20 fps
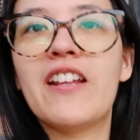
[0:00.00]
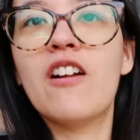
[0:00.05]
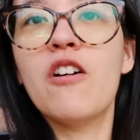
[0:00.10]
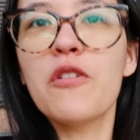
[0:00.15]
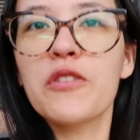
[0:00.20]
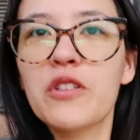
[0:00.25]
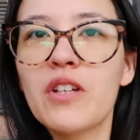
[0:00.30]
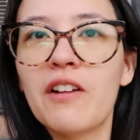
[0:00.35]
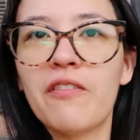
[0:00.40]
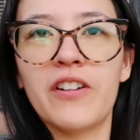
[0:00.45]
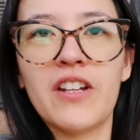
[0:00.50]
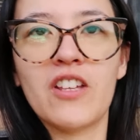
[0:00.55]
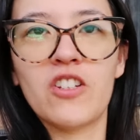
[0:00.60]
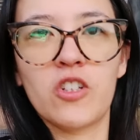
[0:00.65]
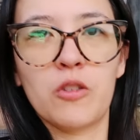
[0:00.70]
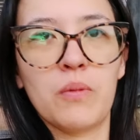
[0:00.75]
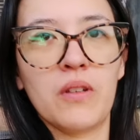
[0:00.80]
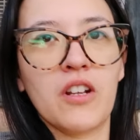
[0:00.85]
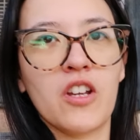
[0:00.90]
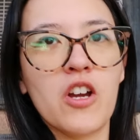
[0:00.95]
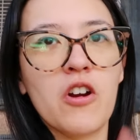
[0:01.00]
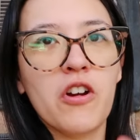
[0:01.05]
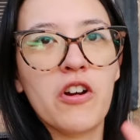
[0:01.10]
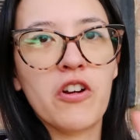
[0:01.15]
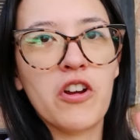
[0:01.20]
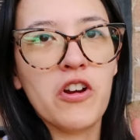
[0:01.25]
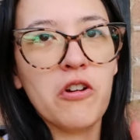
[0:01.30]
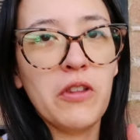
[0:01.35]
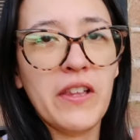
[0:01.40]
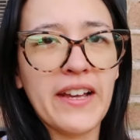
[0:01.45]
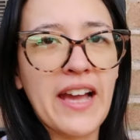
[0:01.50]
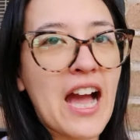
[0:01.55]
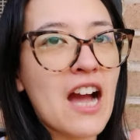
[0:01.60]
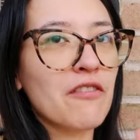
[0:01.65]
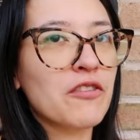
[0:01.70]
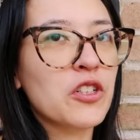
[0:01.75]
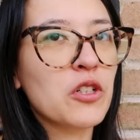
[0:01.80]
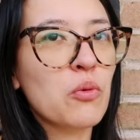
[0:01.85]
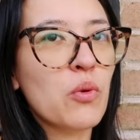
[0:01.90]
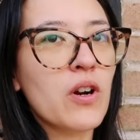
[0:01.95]
also every day's just been go, go, go, like
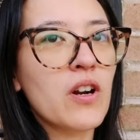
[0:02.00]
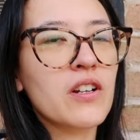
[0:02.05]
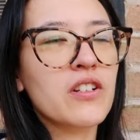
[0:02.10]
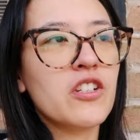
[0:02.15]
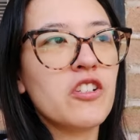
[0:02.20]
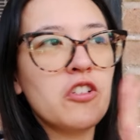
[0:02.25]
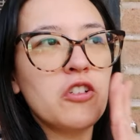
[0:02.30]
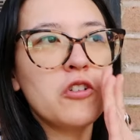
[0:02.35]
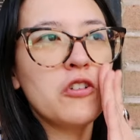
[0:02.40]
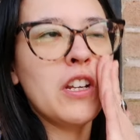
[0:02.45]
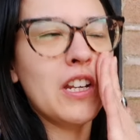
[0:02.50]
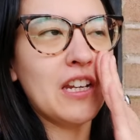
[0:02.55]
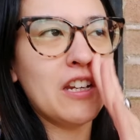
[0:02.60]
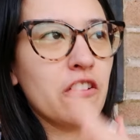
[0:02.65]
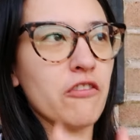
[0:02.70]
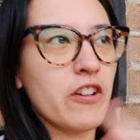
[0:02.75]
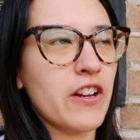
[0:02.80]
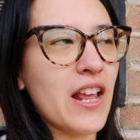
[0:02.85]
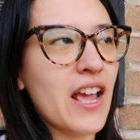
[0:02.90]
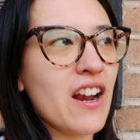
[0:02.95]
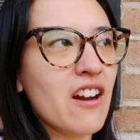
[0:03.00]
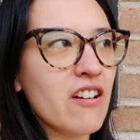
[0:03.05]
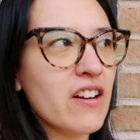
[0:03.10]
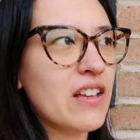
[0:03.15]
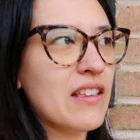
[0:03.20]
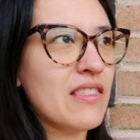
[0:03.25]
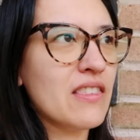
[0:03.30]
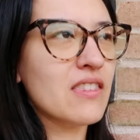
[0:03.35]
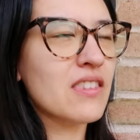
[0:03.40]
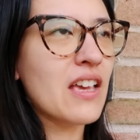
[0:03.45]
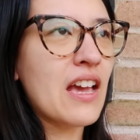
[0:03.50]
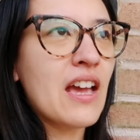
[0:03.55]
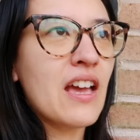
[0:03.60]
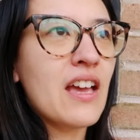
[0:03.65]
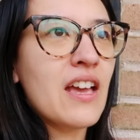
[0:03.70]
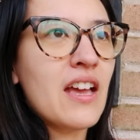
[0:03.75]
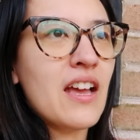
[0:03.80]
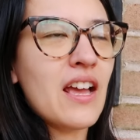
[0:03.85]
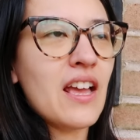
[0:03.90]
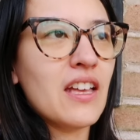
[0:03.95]
after work too, needing to run errands
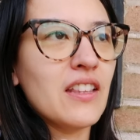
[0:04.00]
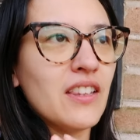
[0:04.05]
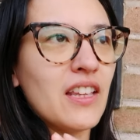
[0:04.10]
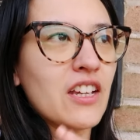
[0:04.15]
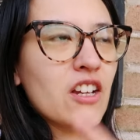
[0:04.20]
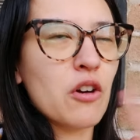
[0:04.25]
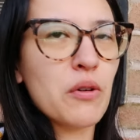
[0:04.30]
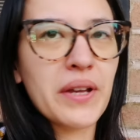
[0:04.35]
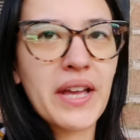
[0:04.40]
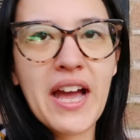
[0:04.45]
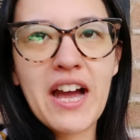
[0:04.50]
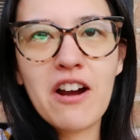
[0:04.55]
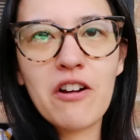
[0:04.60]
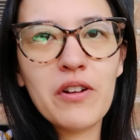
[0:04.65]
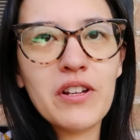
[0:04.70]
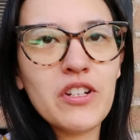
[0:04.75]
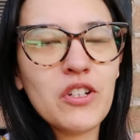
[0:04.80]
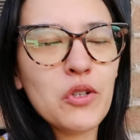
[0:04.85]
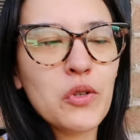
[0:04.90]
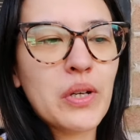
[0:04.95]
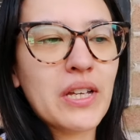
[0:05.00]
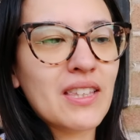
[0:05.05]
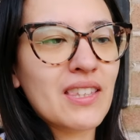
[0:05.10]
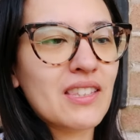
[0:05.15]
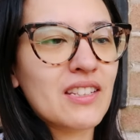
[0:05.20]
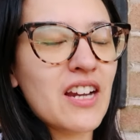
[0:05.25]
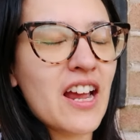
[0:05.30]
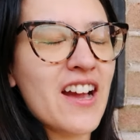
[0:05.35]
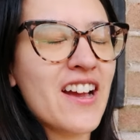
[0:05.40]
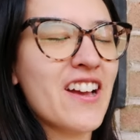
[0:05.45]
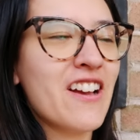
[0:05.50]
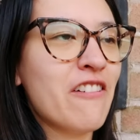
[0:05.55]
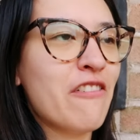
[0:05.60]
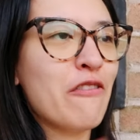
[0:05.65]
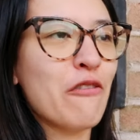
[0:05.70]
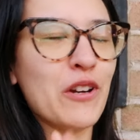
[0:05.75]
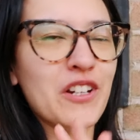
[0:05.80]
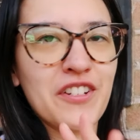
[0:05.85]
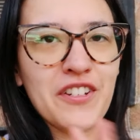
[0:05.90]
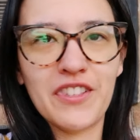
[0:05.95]
and like going out and doing stuff,
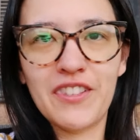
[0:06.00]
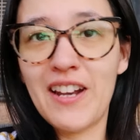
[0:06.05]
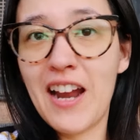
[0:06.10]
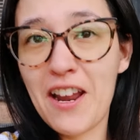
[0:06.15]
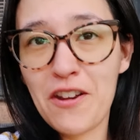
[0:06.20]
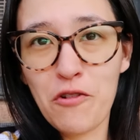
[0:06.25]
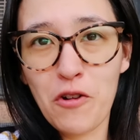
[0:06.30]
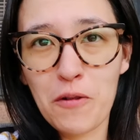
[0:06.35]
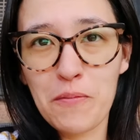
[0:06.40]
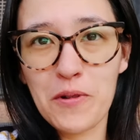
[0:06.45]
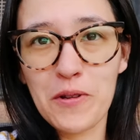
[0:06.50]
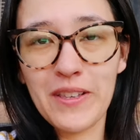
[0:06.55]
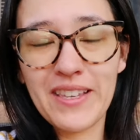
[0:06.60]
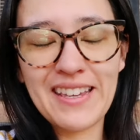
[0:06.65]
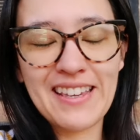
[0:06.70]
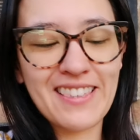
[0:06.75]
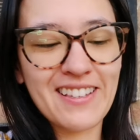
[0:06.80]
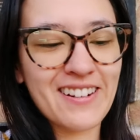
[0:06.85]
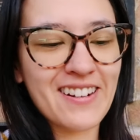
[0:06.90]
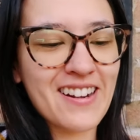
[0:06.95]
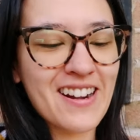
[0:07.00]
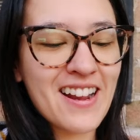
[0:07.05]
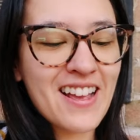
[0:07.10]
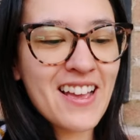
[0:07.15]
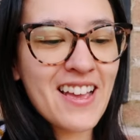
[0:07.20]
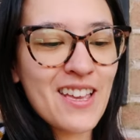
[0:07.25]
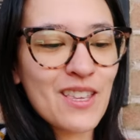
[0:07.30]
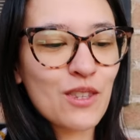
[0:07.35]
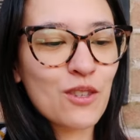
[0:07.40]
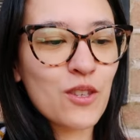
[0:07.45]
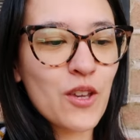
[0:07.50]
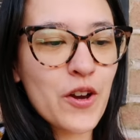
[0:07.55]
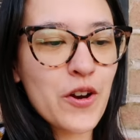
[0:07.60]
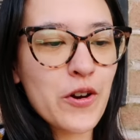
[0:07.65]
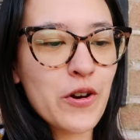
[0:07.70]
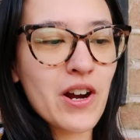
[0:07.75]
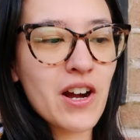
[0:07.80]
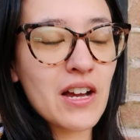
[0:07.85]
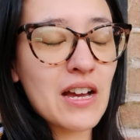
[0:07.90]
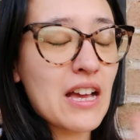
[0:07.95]
which is not normal either.
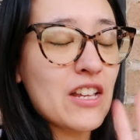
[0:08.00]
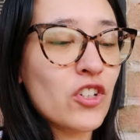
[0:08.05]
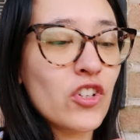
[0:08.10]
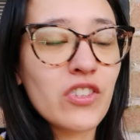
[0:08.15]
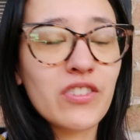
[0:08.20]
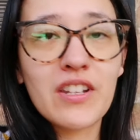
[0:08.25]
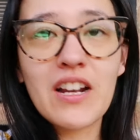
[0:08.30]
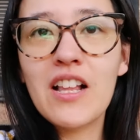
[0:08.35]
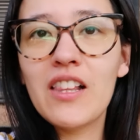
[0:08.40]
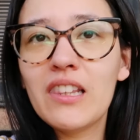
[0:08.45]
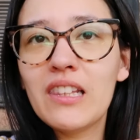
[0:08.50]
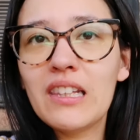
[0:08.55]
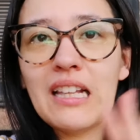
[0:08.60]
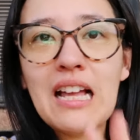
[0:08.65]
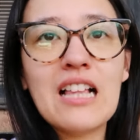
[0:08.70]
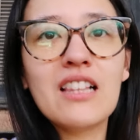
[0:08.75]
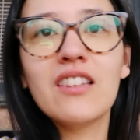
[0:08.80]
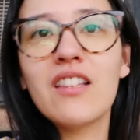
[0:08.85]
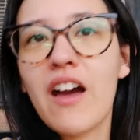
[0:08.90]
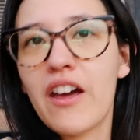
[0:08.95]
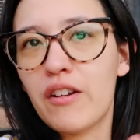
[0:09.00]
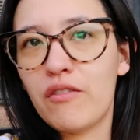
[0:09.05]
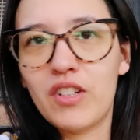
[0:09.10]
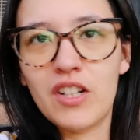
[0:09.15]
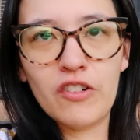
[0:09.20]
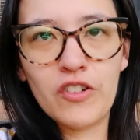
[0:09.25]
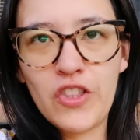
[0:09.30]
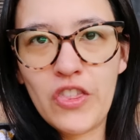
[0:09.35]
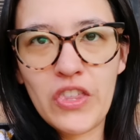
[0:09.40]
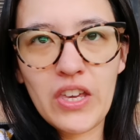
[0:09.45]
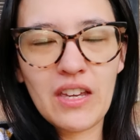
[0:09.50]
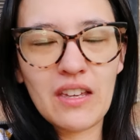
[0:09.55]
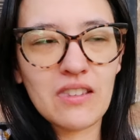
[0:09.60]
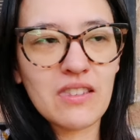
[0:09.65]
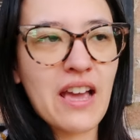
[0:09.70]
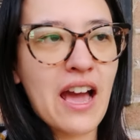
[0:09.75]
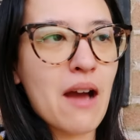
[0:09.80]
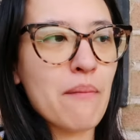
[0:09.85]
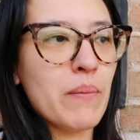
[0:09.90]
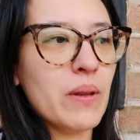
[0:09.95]
So just a lot of different
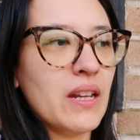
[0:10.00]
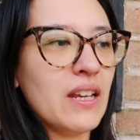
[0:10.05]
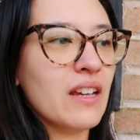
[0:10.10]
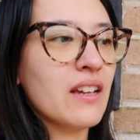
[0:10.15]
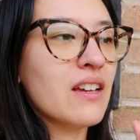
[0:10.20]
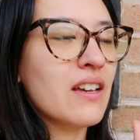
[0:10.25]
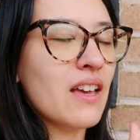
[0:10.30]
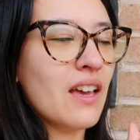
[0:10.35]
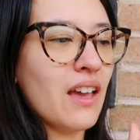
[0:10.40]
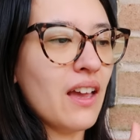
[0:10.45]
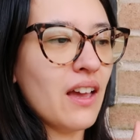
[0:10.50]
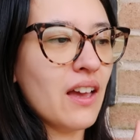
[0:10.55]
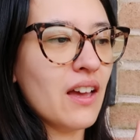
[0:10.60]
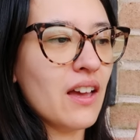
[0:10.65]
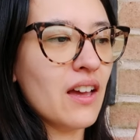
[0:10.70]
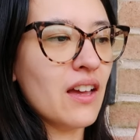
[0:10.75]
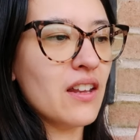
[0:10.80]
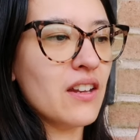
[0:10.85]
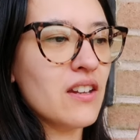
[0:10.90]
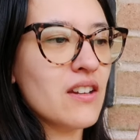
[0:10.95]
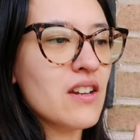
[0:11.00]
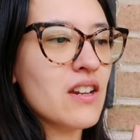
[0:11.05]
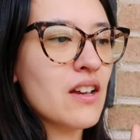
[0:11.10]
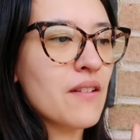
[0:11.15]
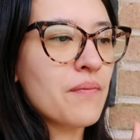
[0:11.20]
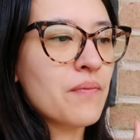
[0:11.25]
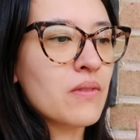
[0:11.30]
things happening, and